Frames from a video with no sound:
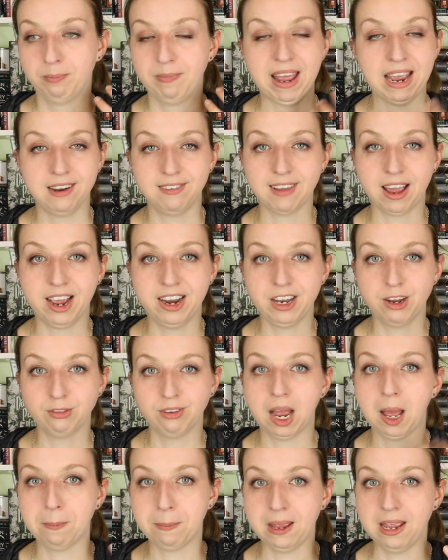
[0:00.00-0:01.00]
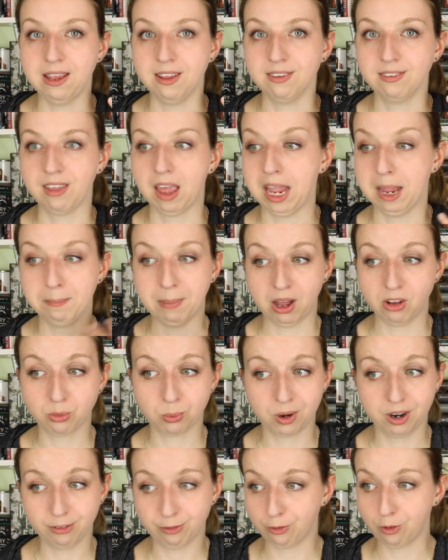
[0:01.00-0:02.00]
Anxiety rep is a
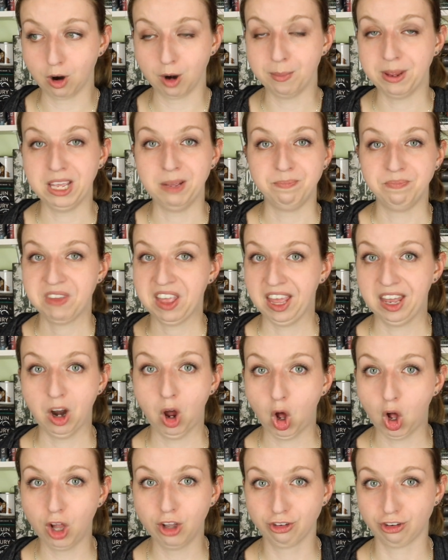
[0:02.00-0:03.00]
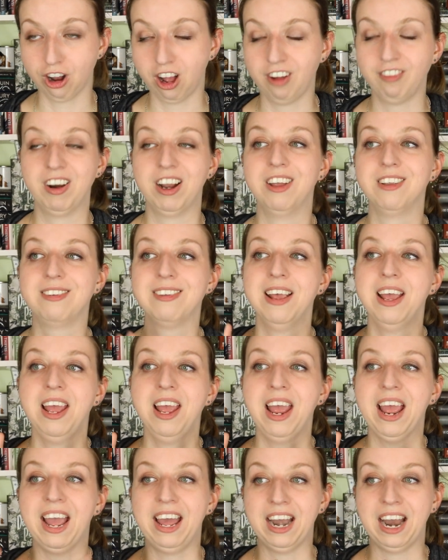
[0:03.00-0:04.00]
buzzword for me in all genres,
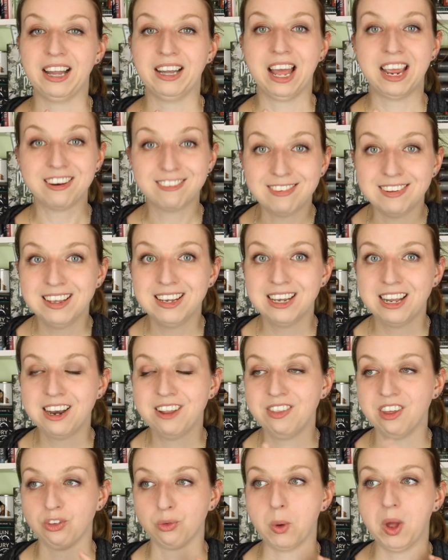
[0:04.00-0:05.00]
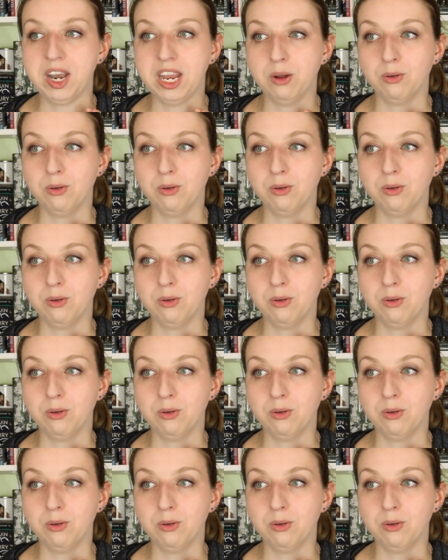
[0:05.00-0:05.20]
and I liked seeing it in this one.